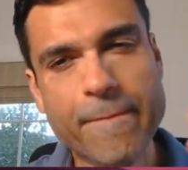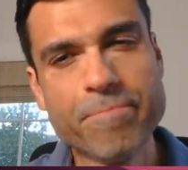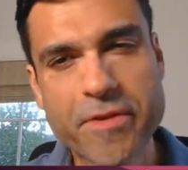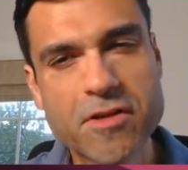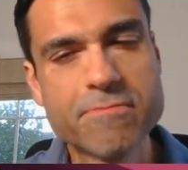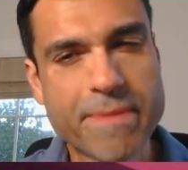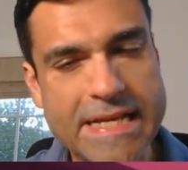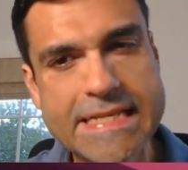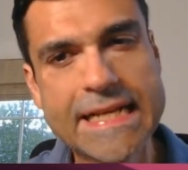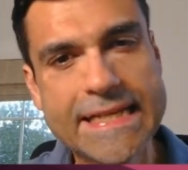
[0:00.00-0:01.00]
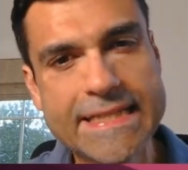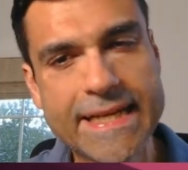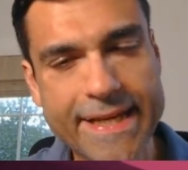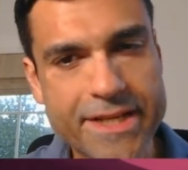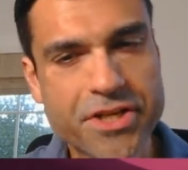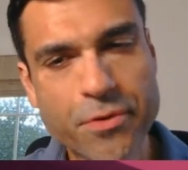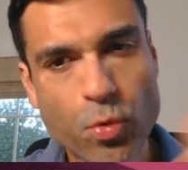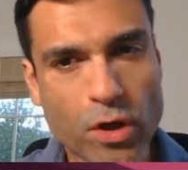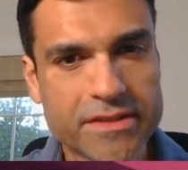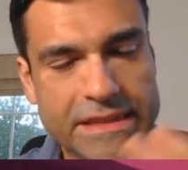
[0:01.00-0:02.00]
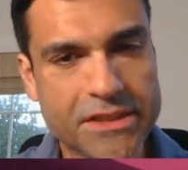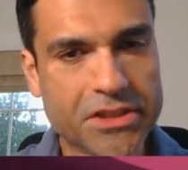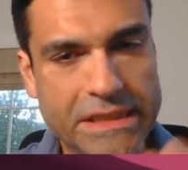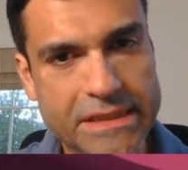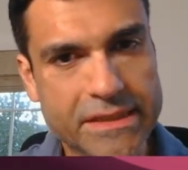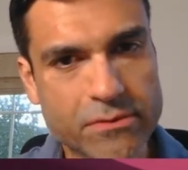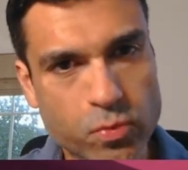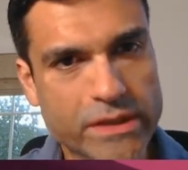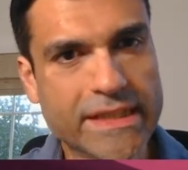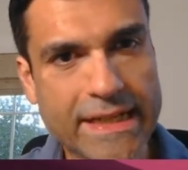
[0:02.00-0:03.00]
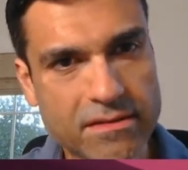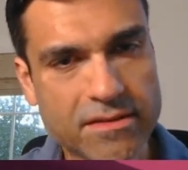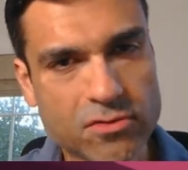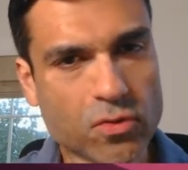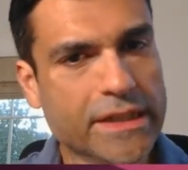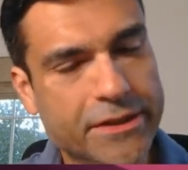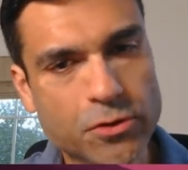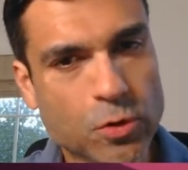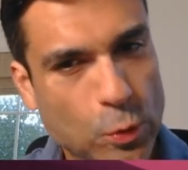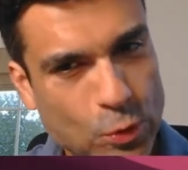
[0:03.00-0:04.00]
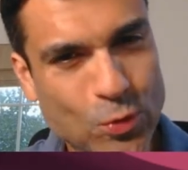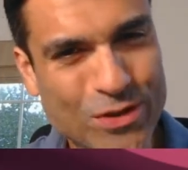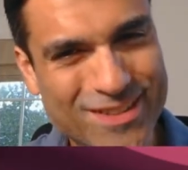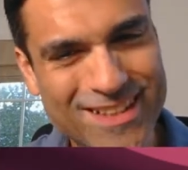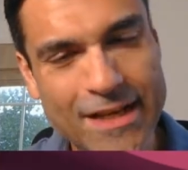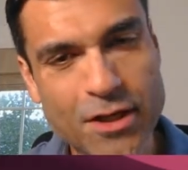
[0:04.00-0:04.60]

because basically the agent was initiated with access only to 2 tools.